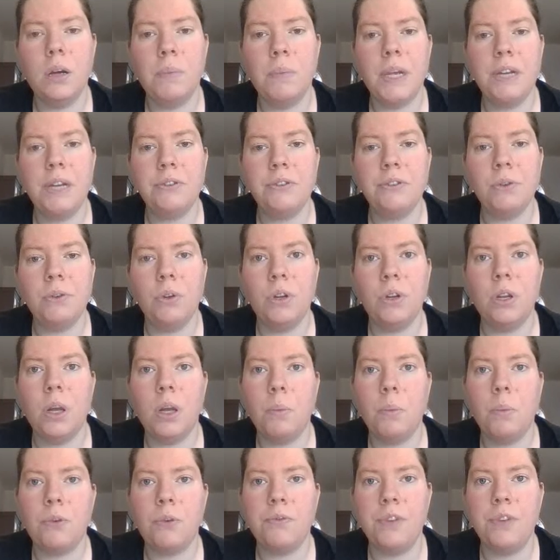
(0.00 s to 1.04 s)
based on the
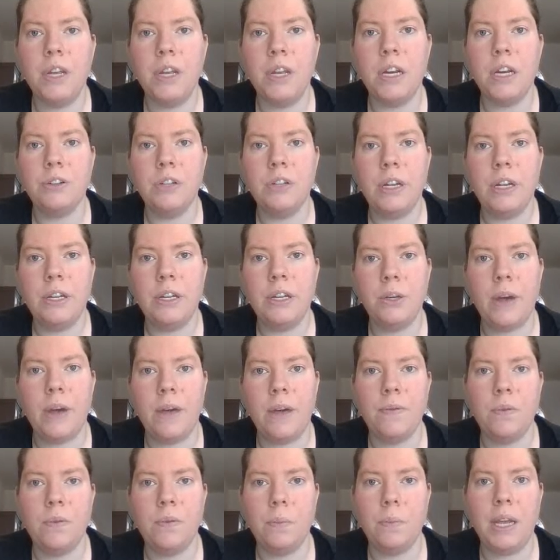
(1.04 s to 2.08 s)
number of years that you
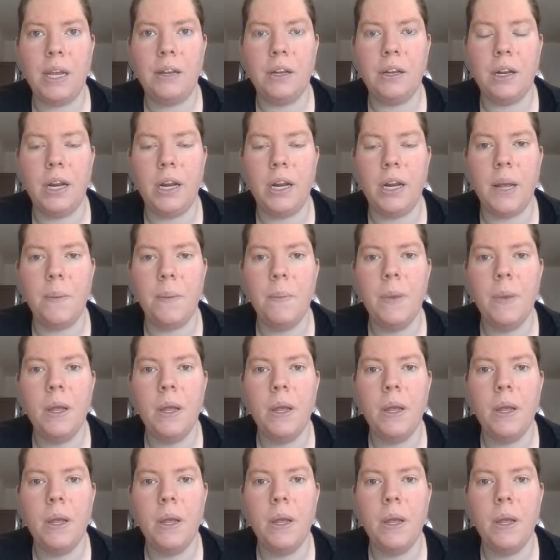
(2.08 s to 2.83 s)
haven't made a claim.